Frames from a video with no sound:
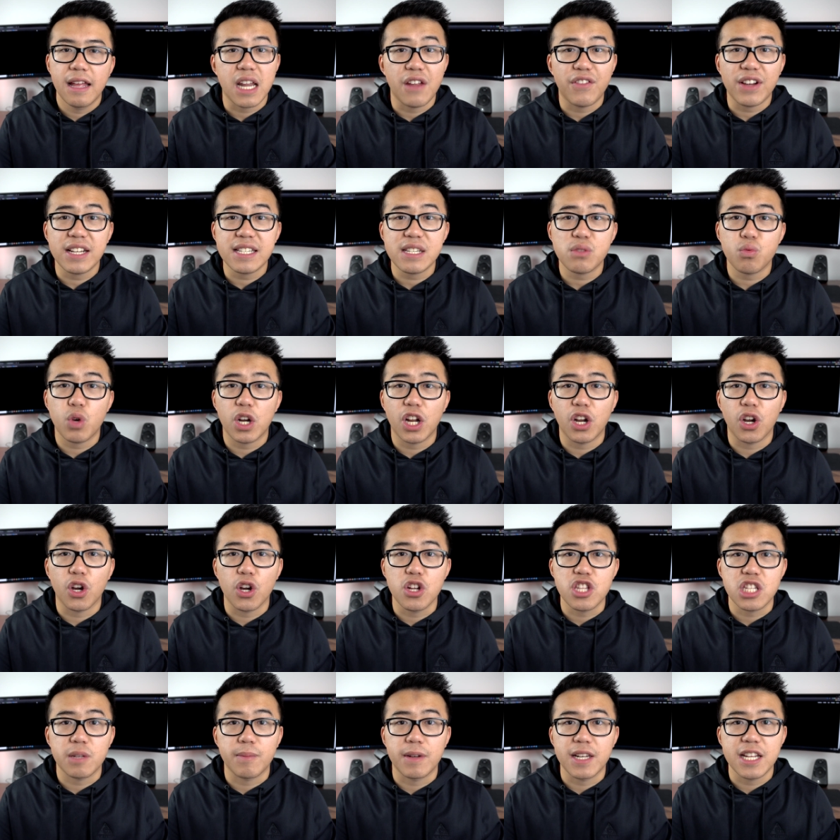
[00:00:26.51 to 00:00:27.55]
Now, if you guys just want to
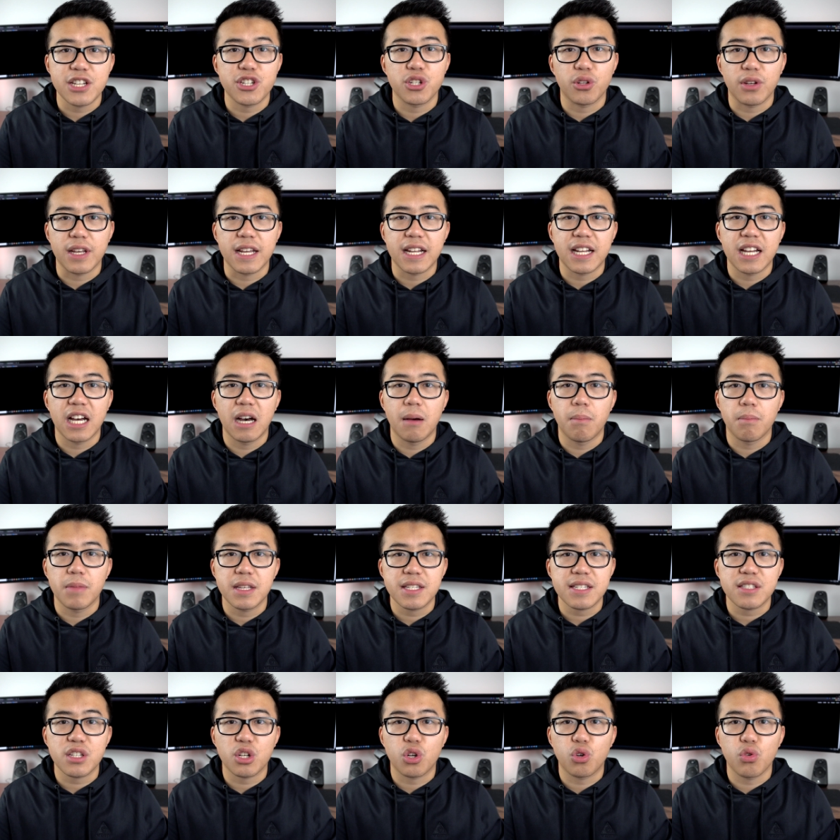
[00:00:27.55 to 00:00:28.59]
earn some additional income,
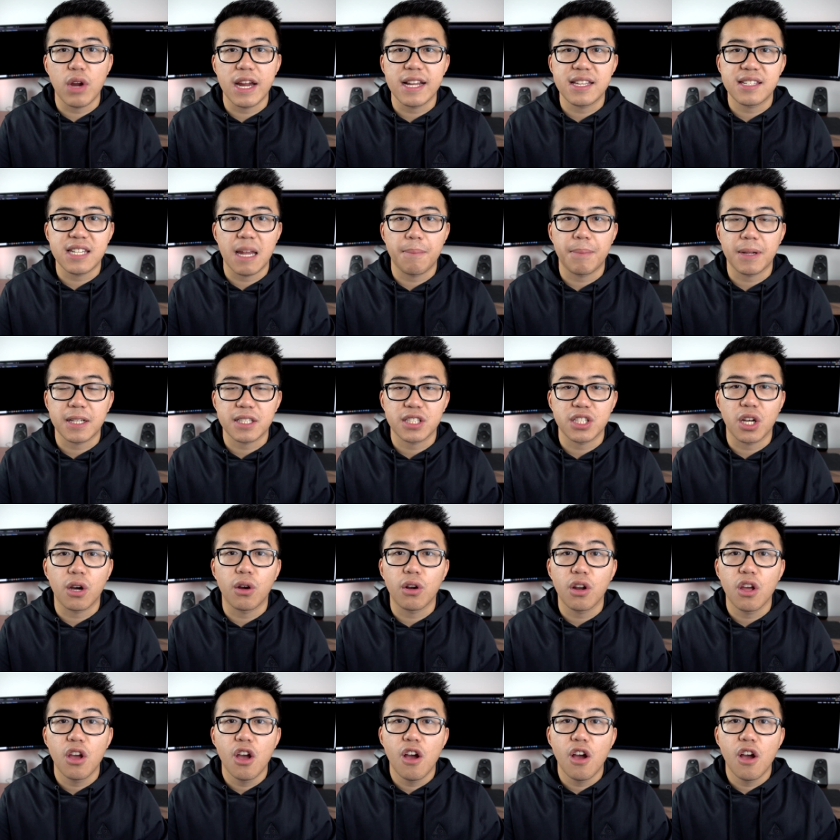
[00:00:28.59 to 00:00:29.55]
this is a great stepping stone